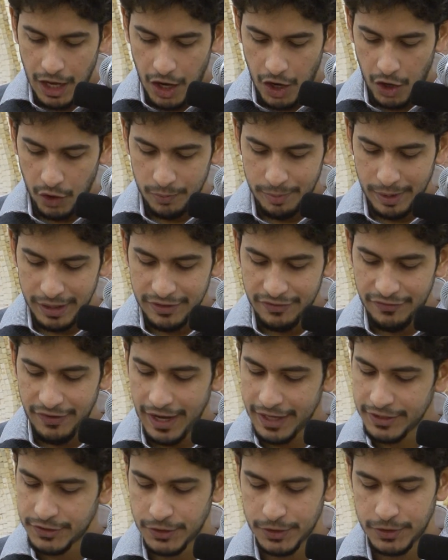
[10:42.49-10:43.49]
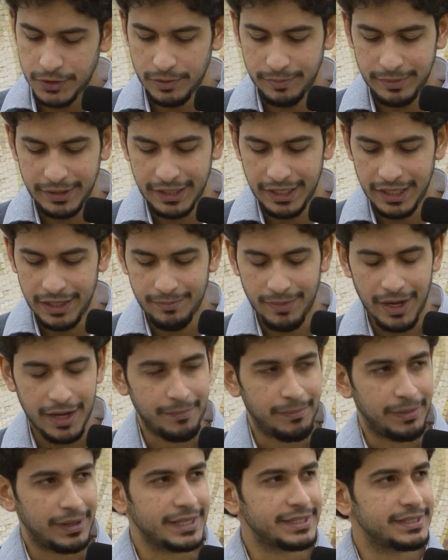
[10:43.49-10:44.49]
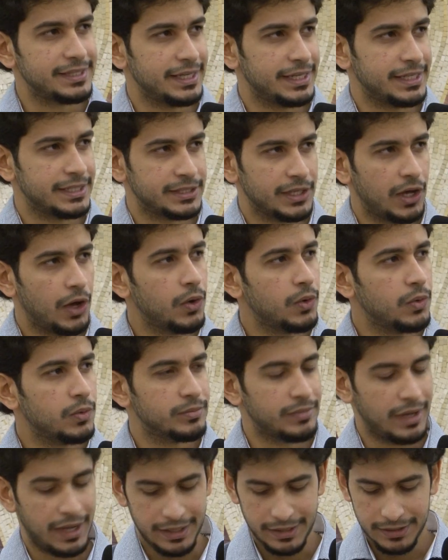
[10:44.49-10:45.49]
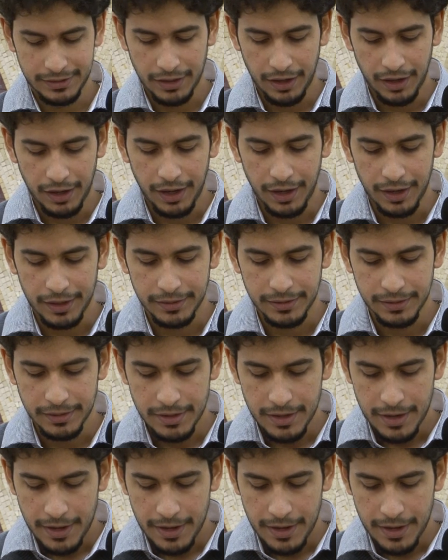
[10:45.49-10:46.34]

O benefactor to me in my blessings. O my God,